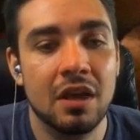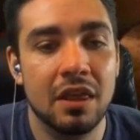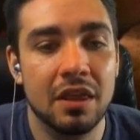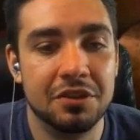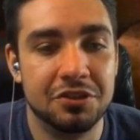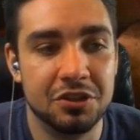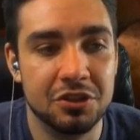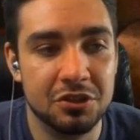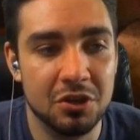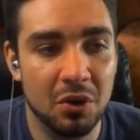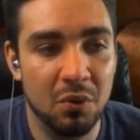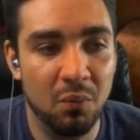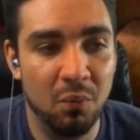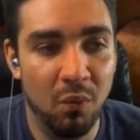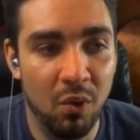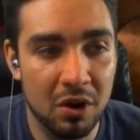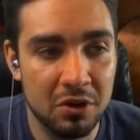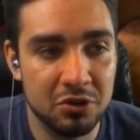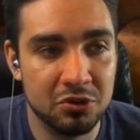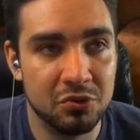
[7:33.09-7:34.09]
This is a
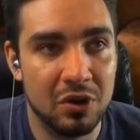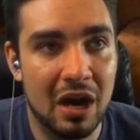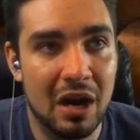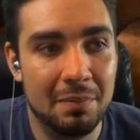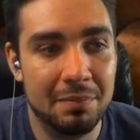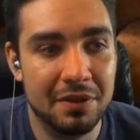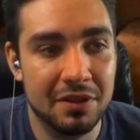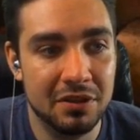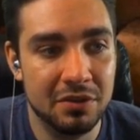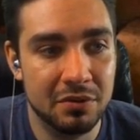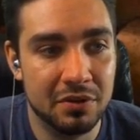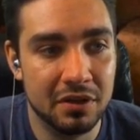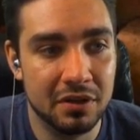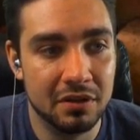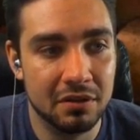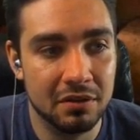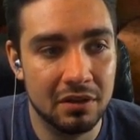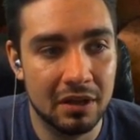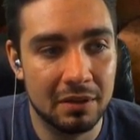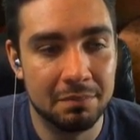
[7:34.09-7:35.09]
1-drop that you
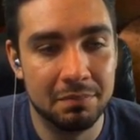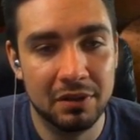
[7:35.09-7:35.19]
can like